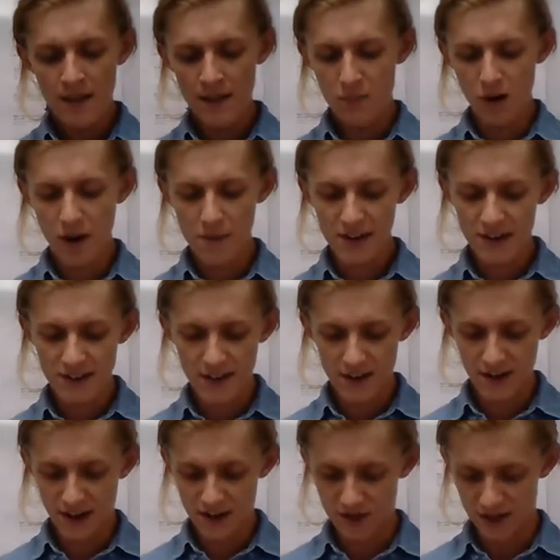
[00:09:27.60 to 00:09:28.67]
The primary
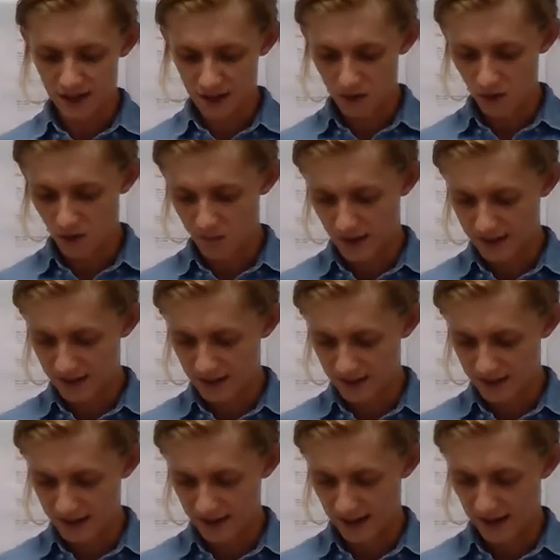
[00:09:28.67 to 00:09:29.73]
considerations that the court must
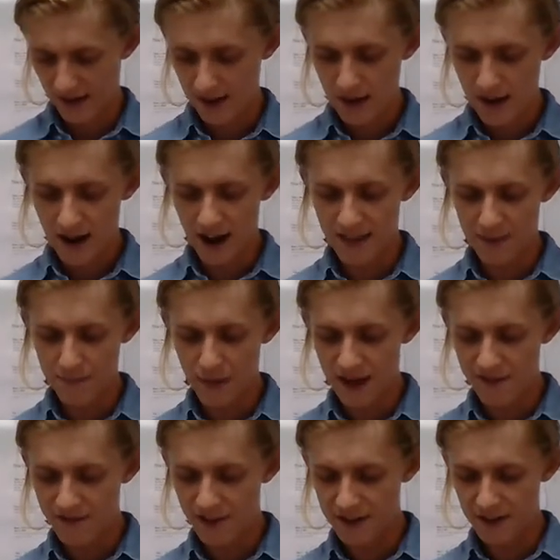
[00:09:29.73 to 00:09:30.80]
consider are the
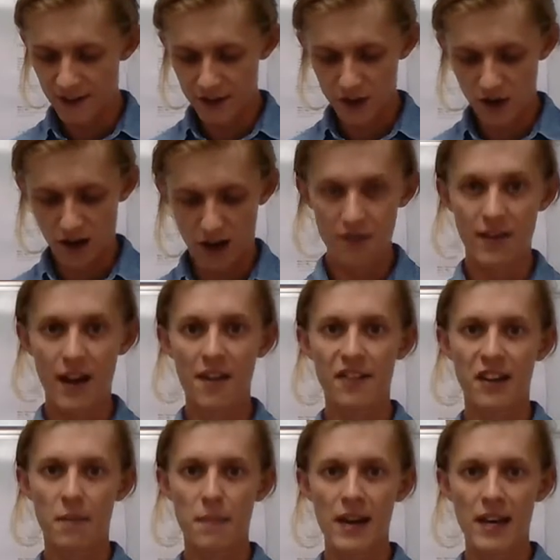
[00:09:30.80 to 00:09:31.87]
benefit to the child of
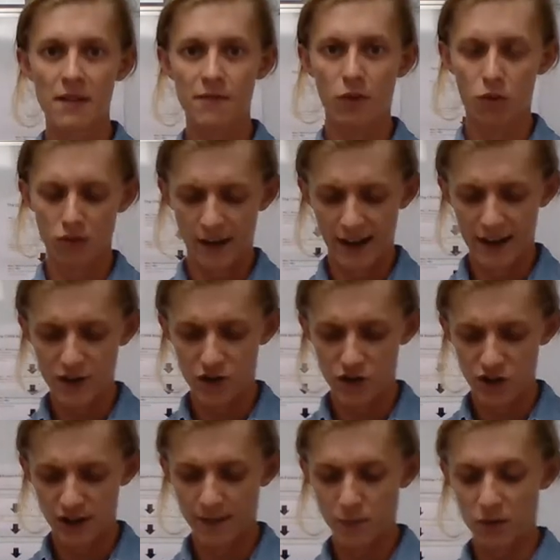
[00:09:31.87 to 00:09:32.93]
having a meaningful
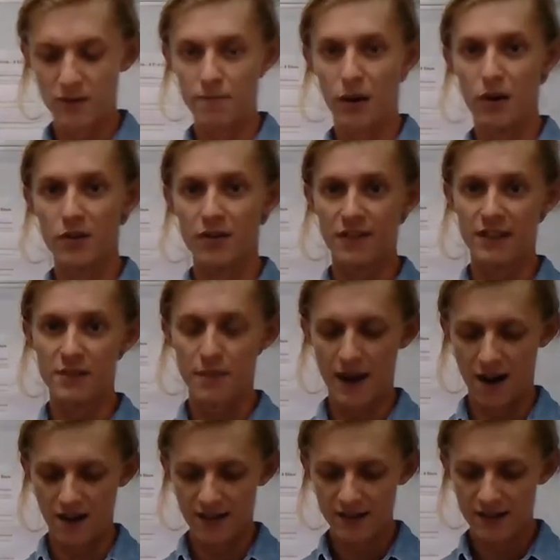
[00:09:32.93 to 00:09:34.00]
relationship with both of its
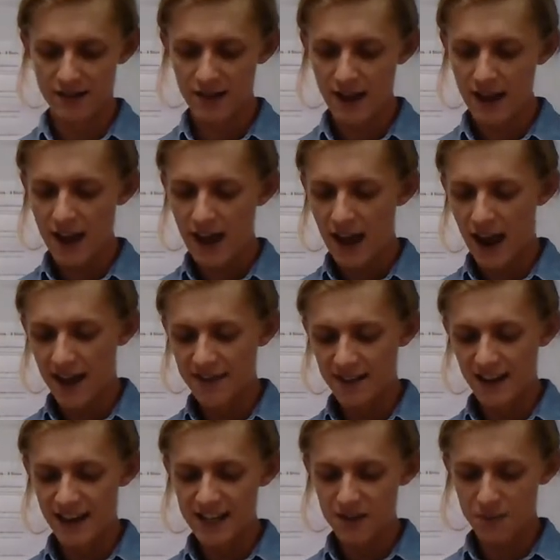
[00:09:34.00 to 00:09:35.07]
parents and
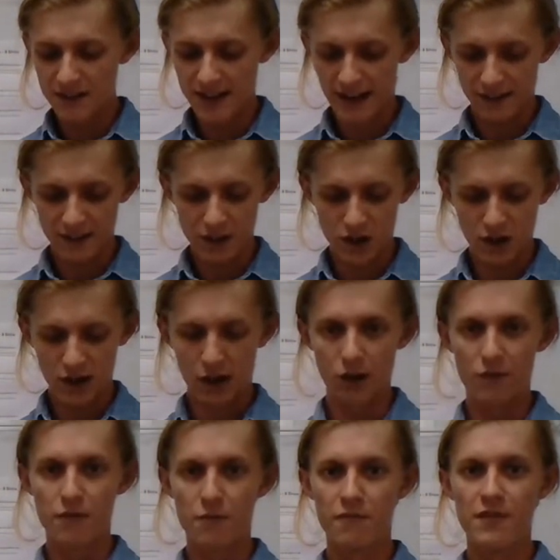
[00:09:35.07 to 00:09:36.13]
the need to protect the
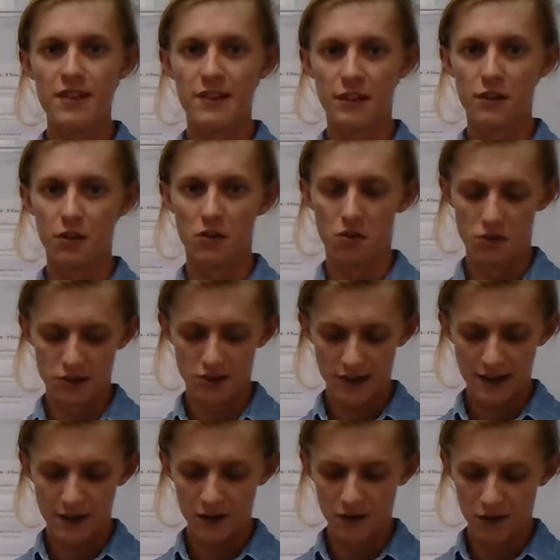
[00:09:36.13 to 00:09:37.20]
child from physical or
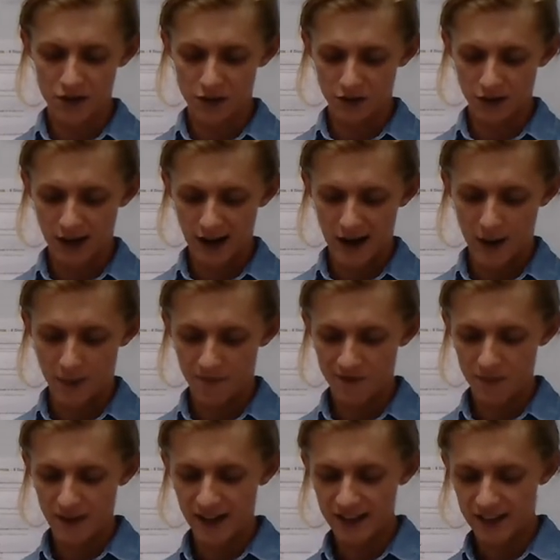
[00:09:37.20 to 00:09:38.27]
psychological harm
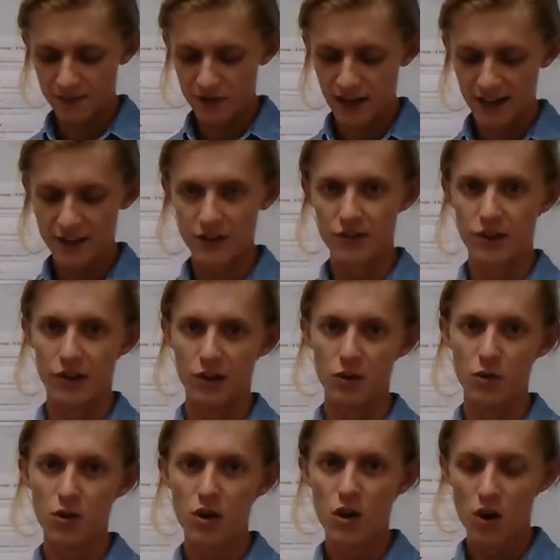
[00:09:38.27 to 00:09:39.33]
from being subjected
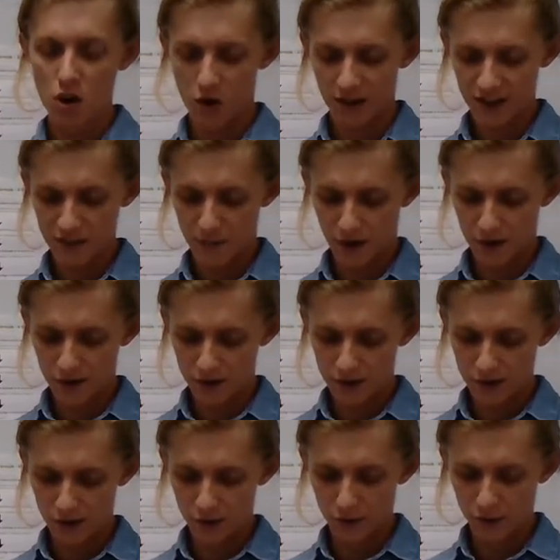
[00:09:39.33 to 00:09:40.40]
to or
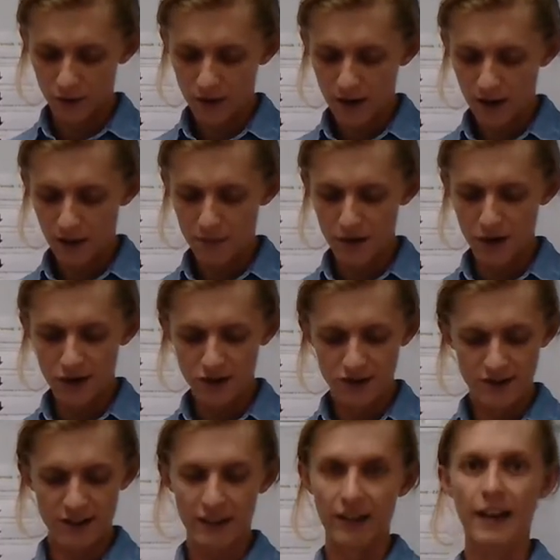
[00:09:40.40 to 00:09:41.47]
exposed to
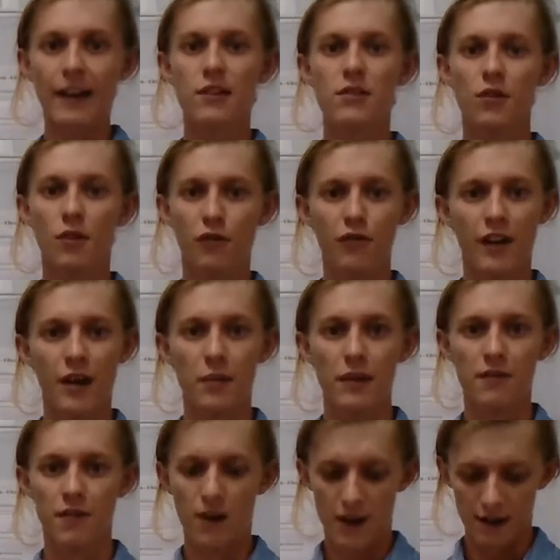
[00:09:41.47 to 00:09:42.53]
abuse, neglect, or
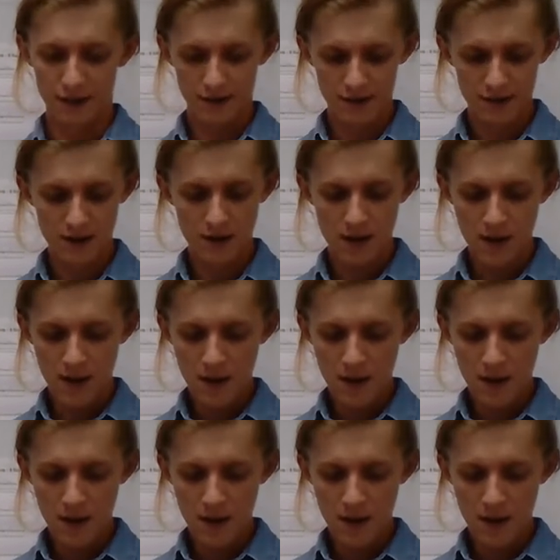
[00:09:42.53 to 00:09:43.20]
family violence.